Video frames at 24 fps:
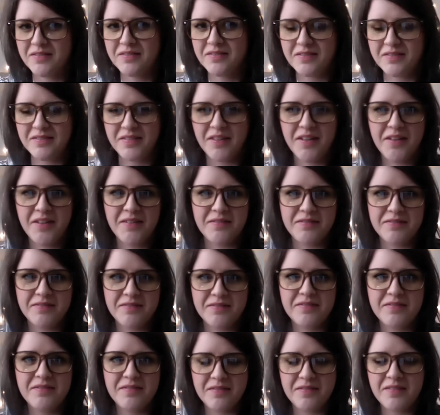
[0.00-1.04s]
yeah,
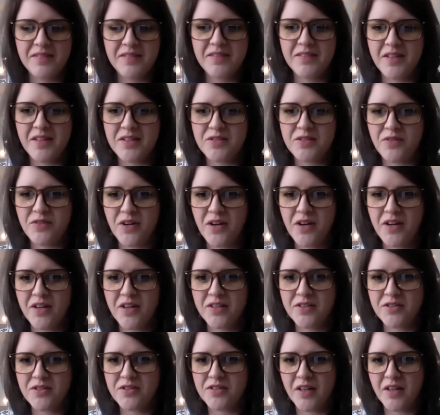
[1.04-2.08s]
that's very
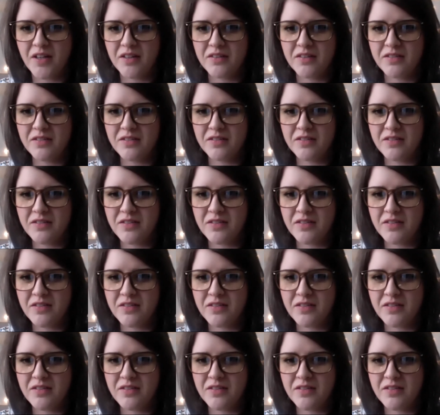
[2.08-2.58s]
interesting.